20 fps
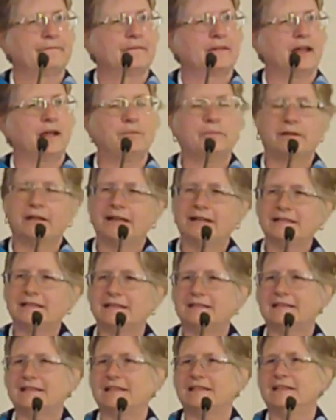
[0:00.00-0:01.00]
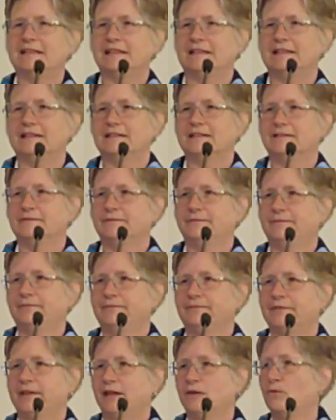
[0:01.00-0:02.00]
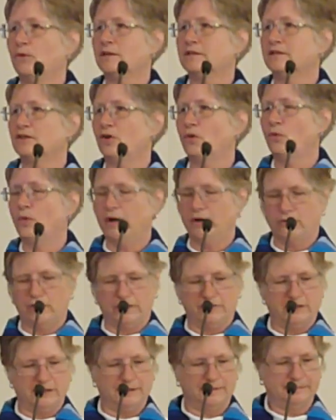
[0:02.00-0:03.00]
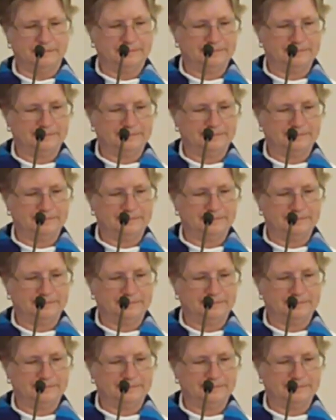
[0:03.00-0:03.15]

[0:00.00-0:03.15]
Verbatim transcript: I planted a seed and wasn't aware of it.